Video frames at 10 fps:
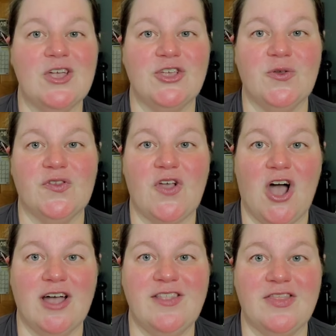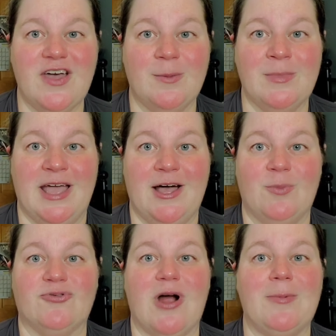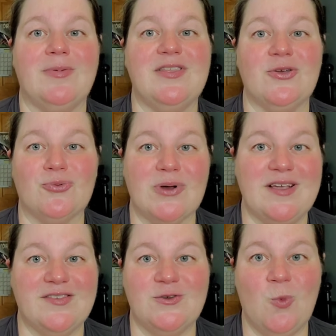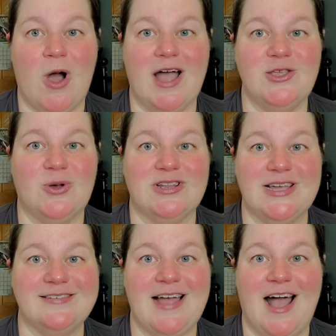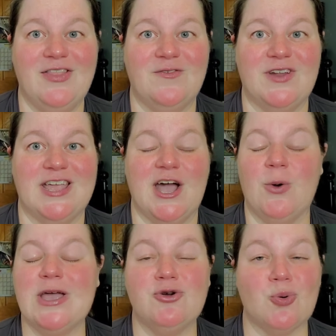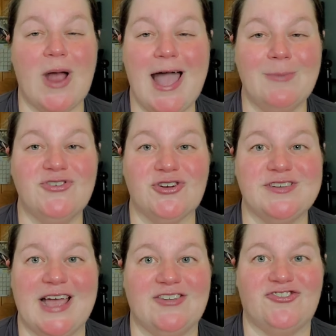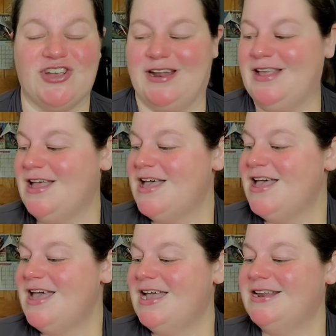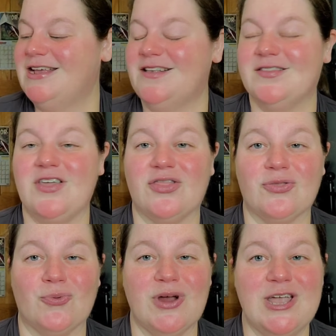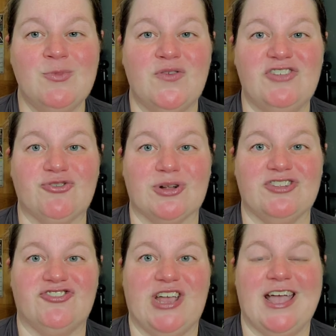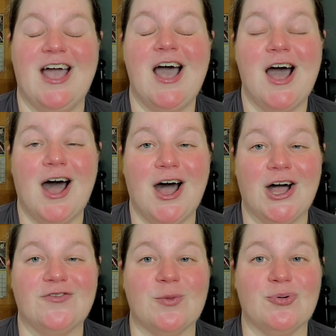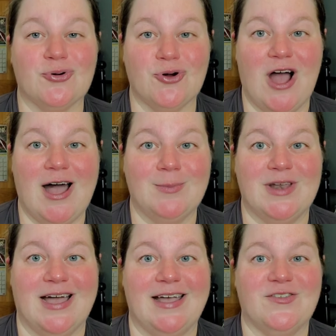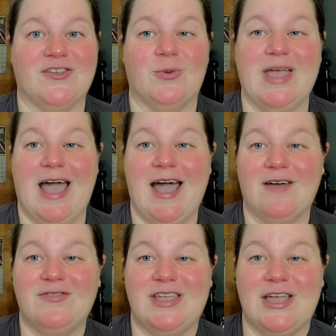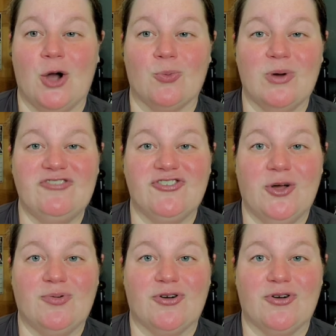you saw in the thumbnail, probably the reason why you clicked on the video, it grabbed your attention. It is the 3 movie trilogy of Prom Night. So we have the original